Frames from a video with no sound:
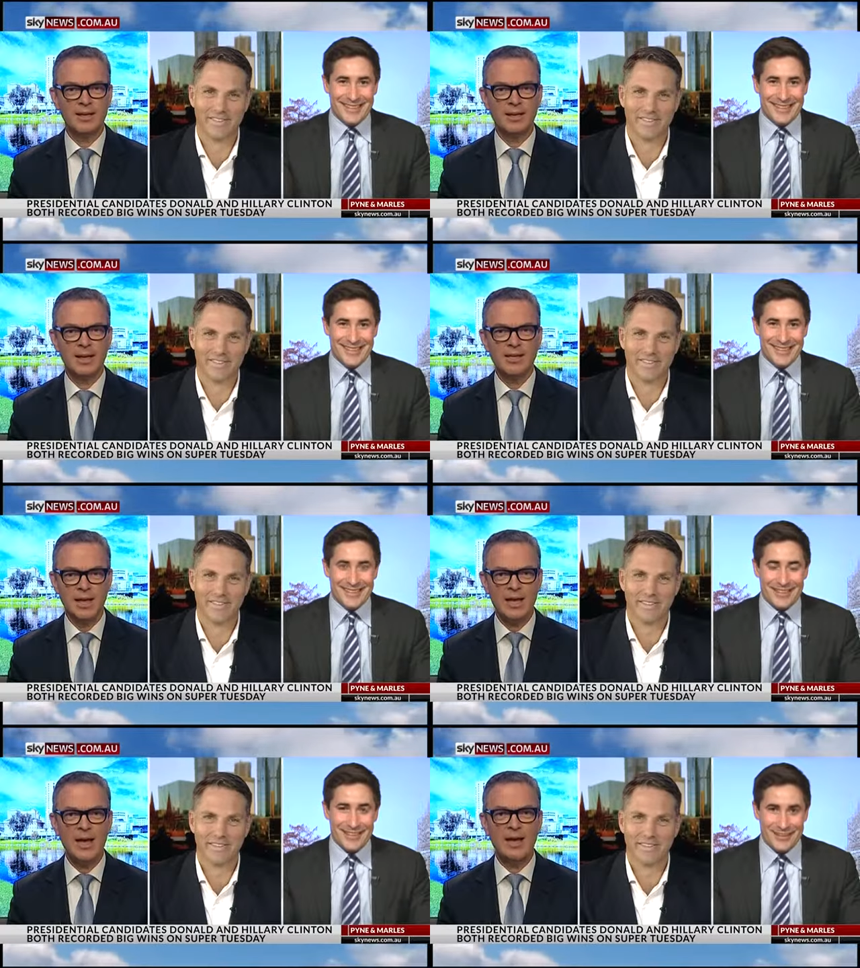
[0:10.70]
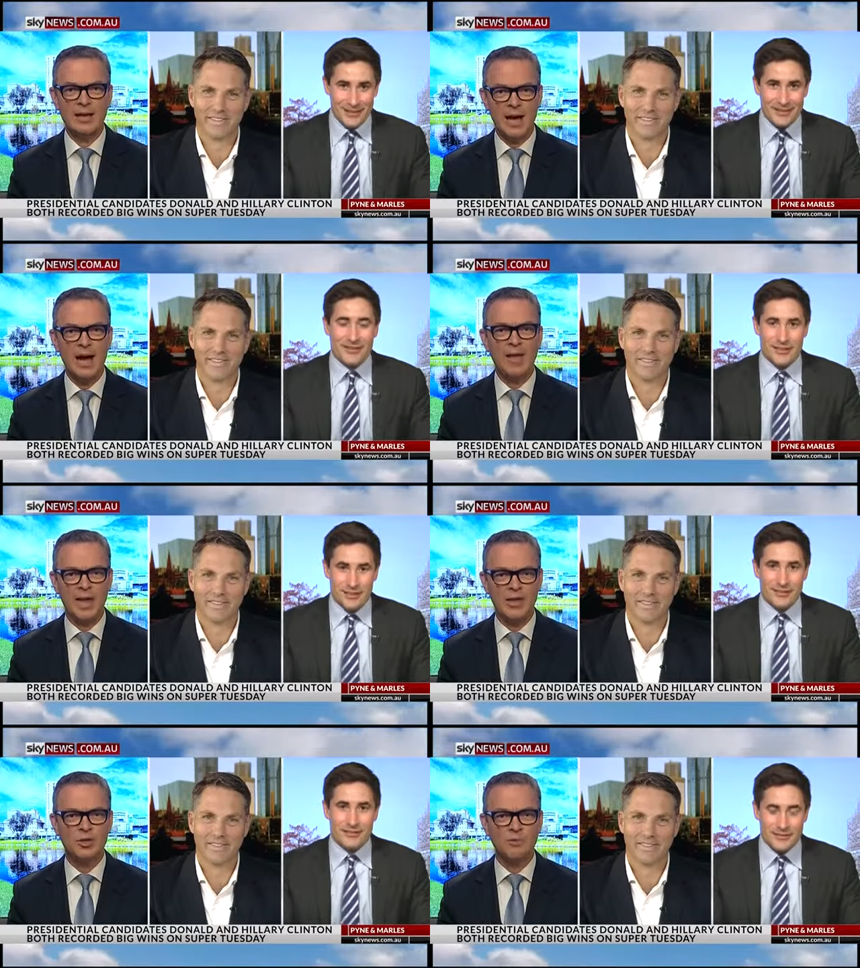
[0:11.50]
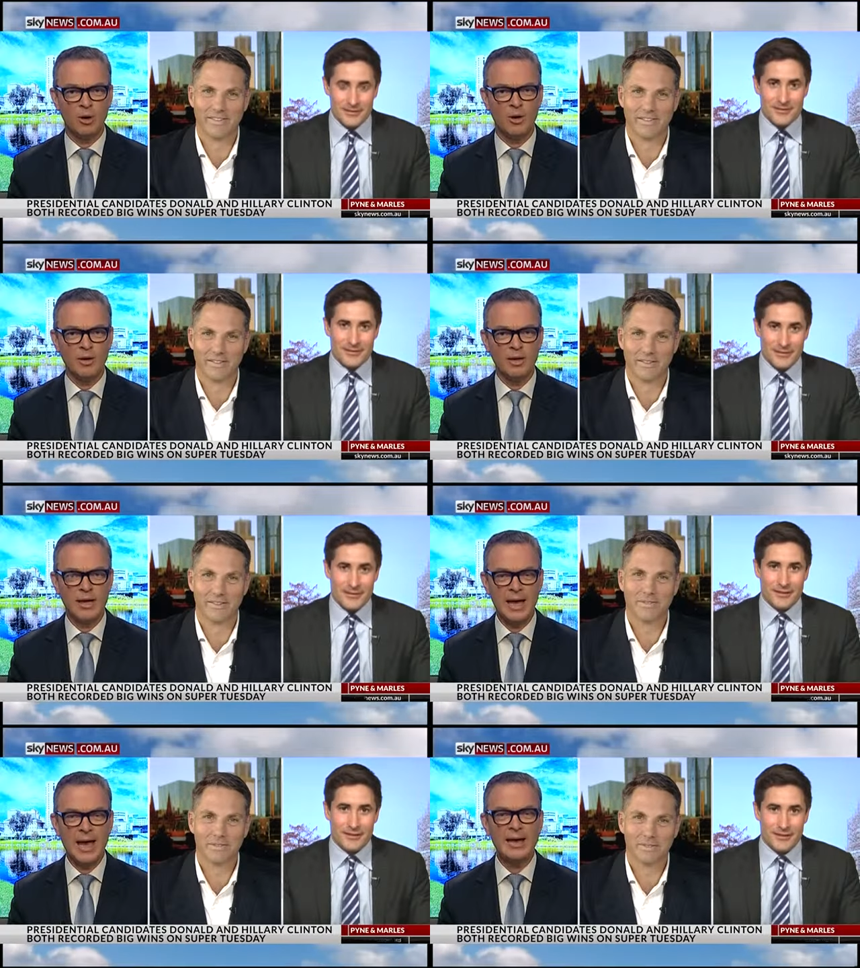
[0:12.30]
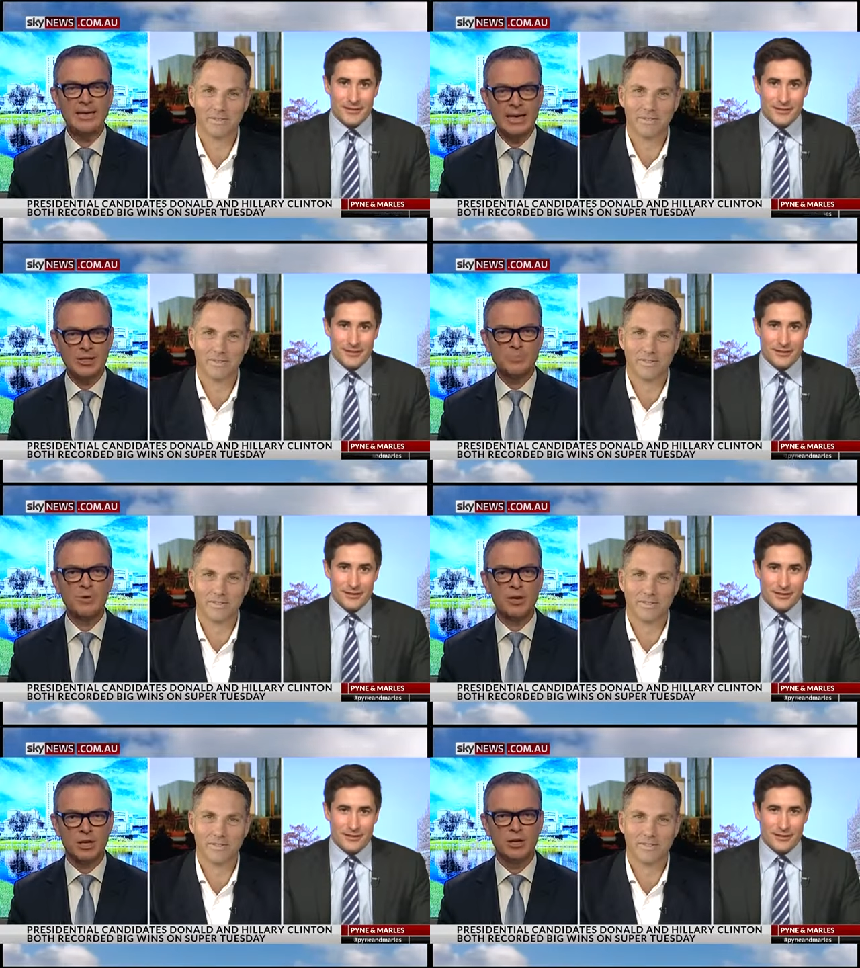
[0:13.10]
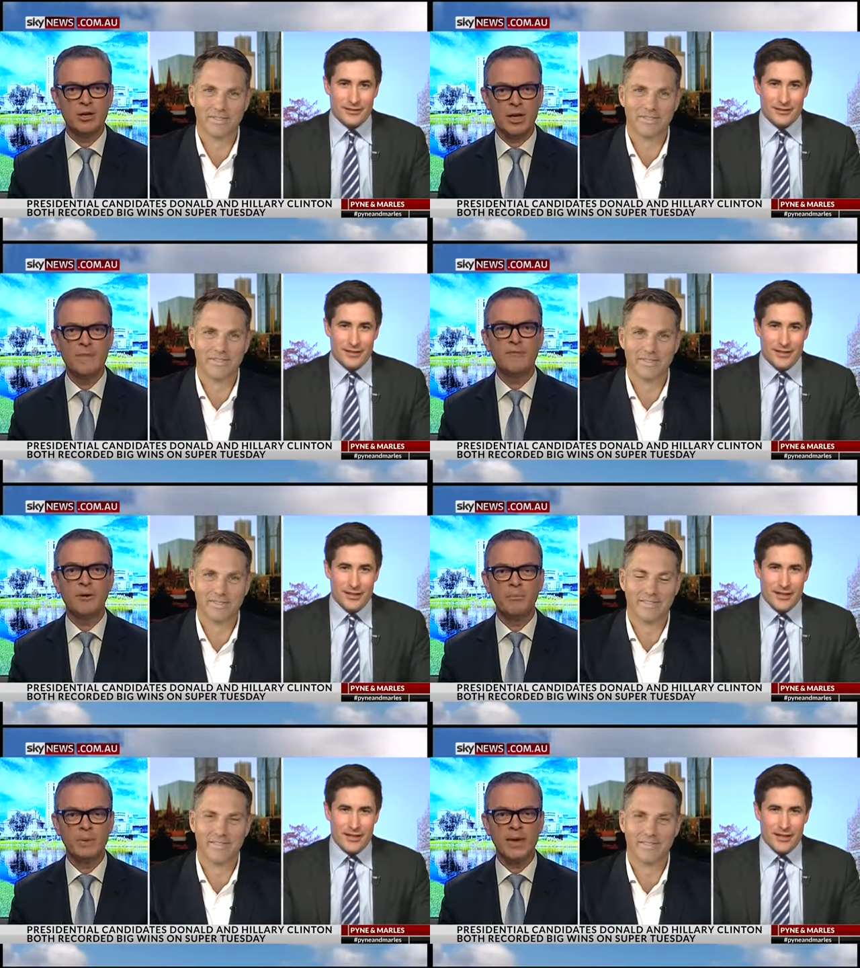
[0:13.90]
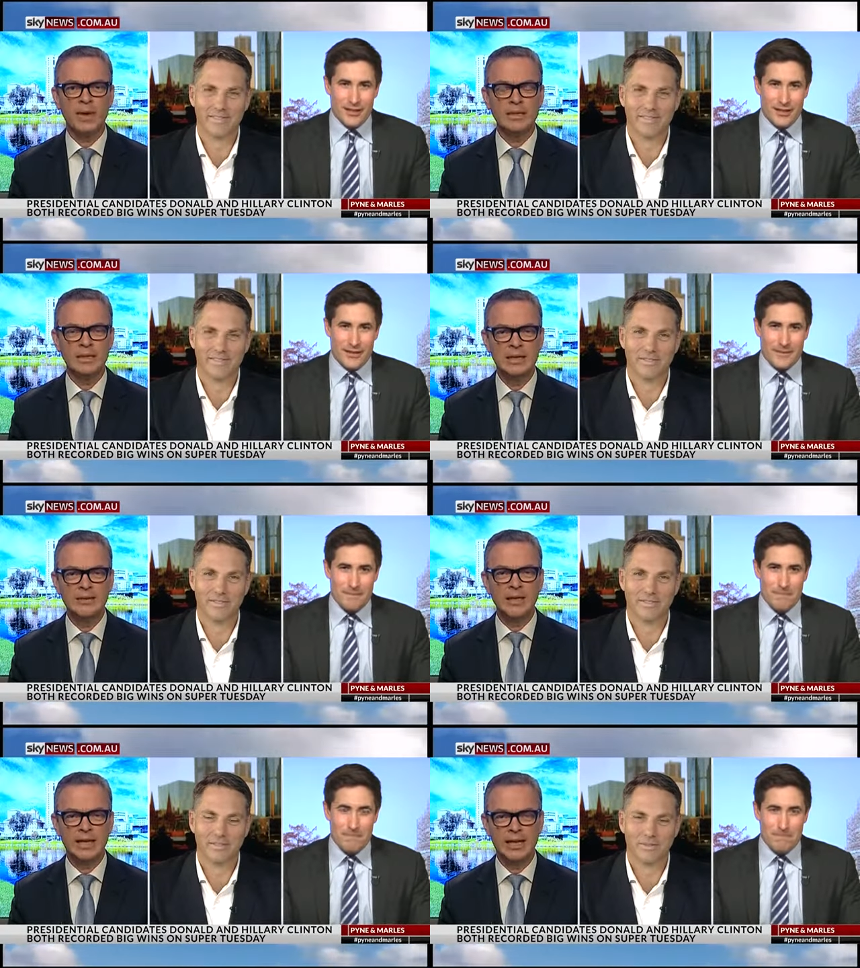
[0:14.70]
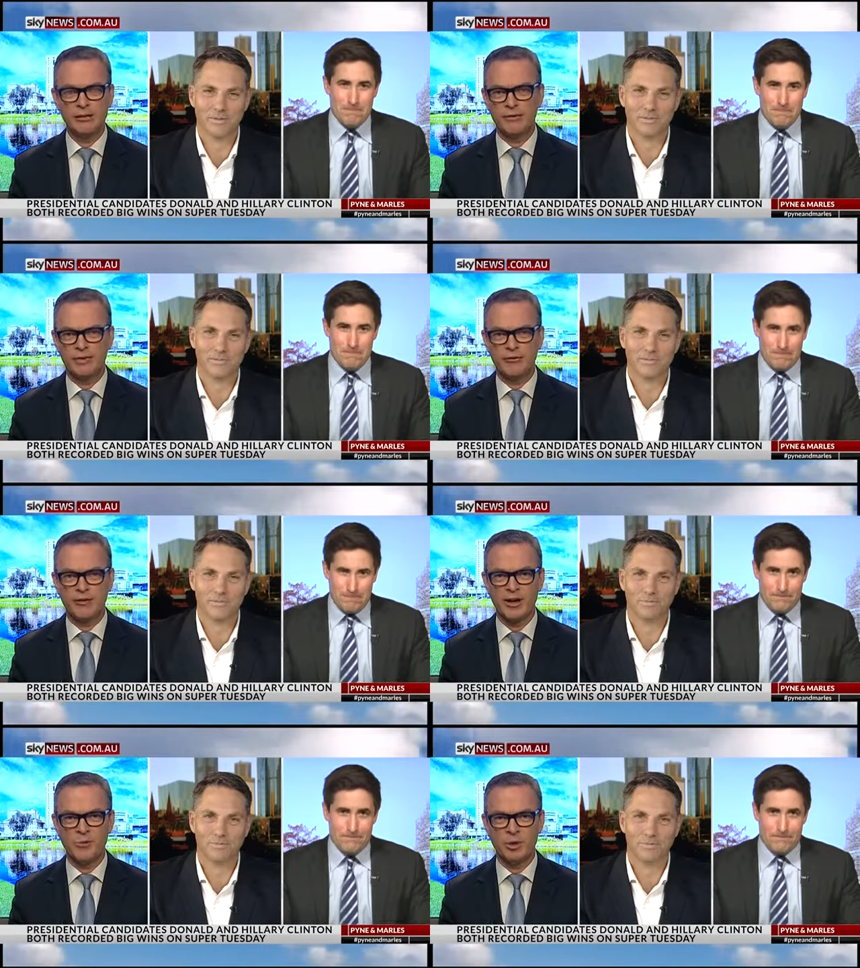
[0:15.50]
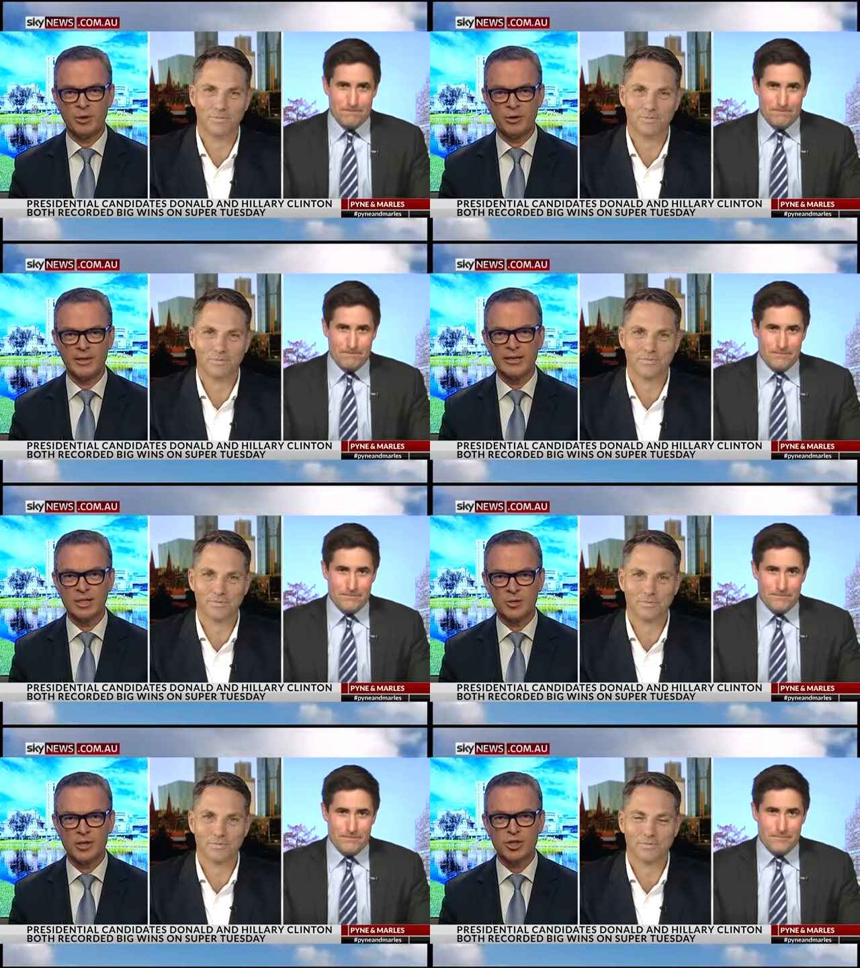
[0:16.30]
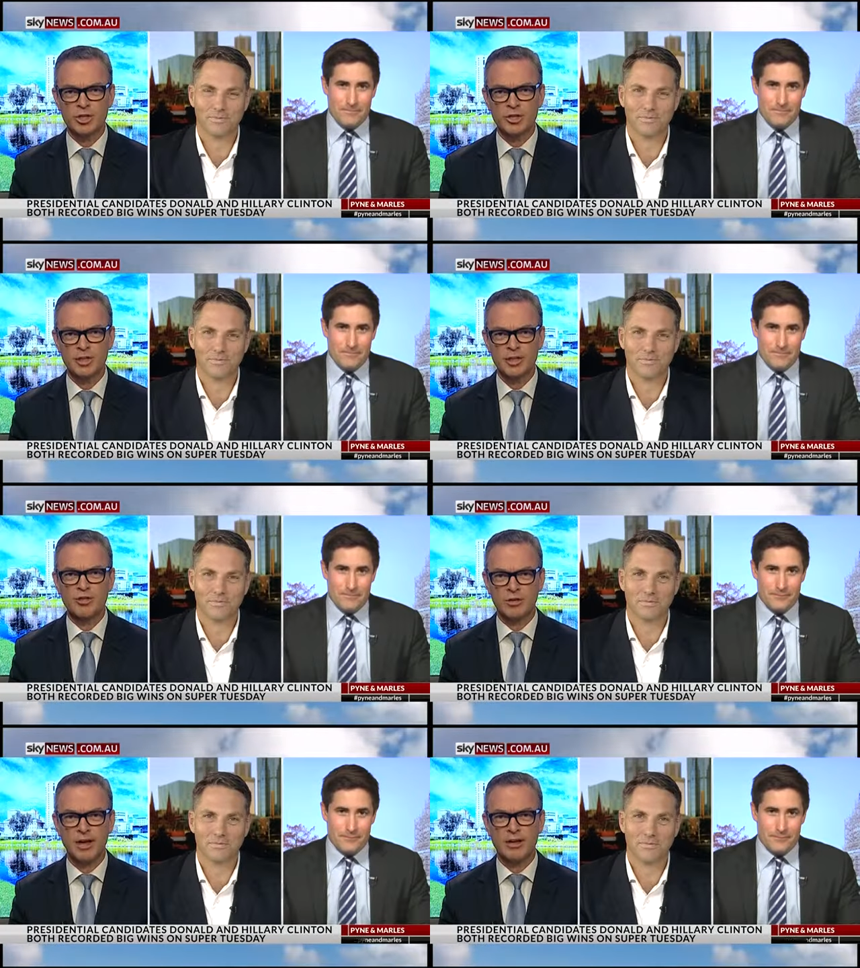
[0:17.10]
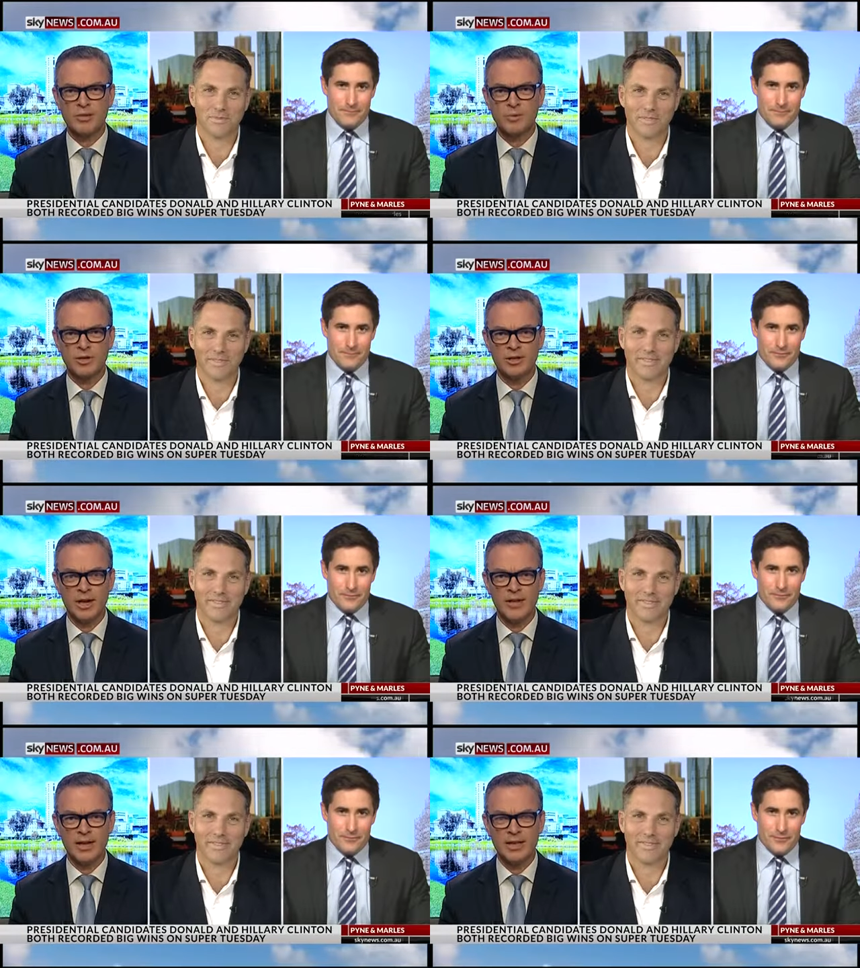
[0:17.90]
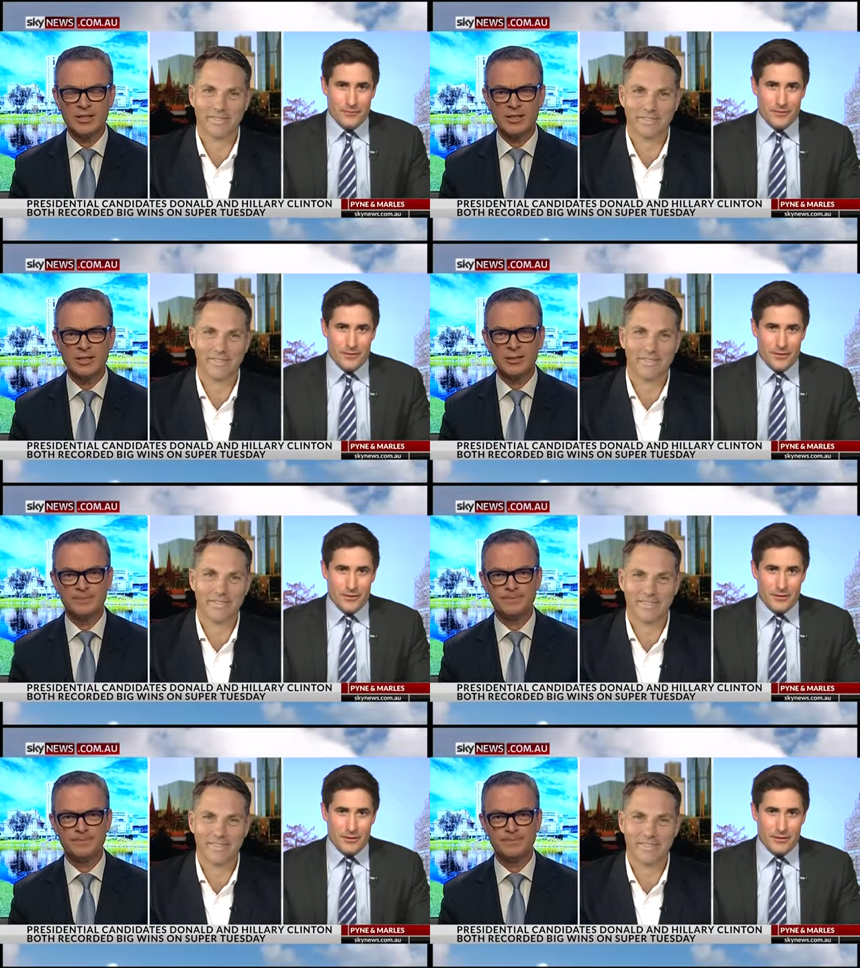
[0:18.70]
Speaker 1: is, it, are yeah. they small? And does it preclude him from being the leader of the free world? That's the question Australians want to know the answer to.